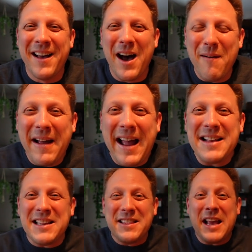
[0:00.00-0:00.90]
All right,
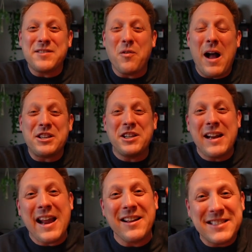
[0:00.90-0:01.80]
guys, thanks for watching,
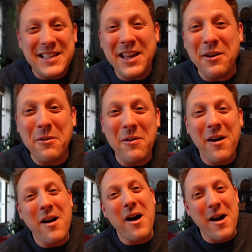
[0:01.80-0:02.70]
and I'll see you
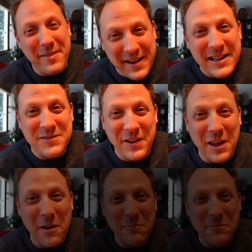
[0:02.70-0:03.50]
on the next video.